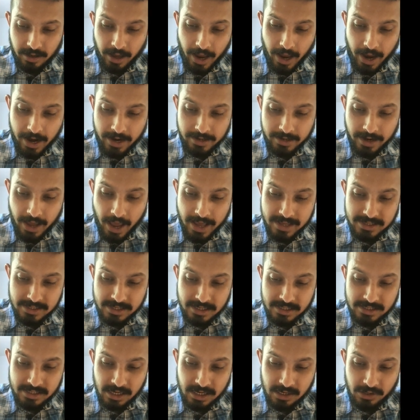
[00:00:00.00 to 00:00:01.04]
And as a
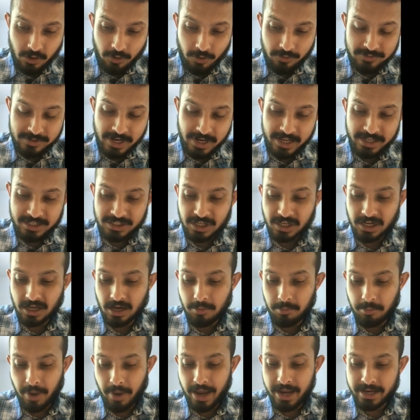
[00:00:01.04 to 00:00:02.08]
result of selection
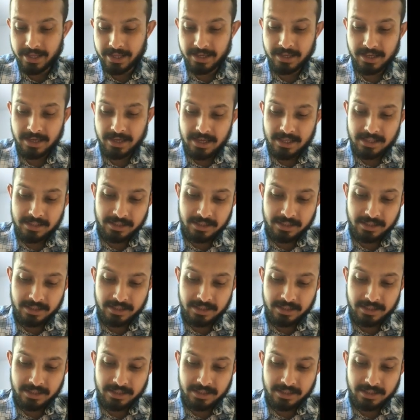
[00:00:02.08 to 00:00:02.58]
combining,